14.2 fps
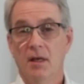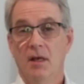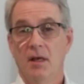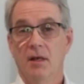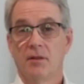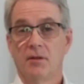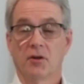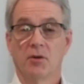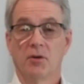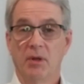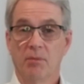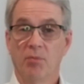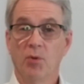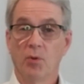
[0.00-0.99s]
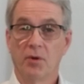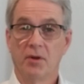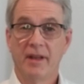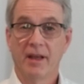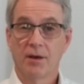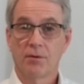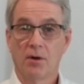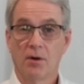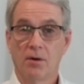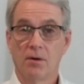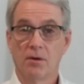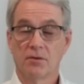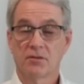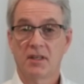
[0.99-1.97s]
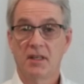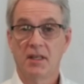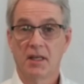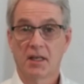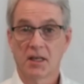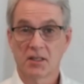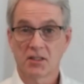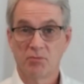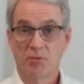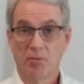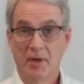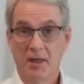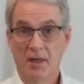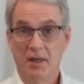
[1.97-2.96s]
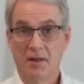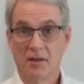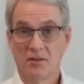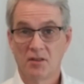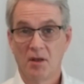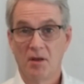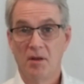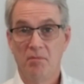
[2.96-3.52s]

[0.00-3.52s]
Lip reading: There are going to be employee town halls, key customer meetings,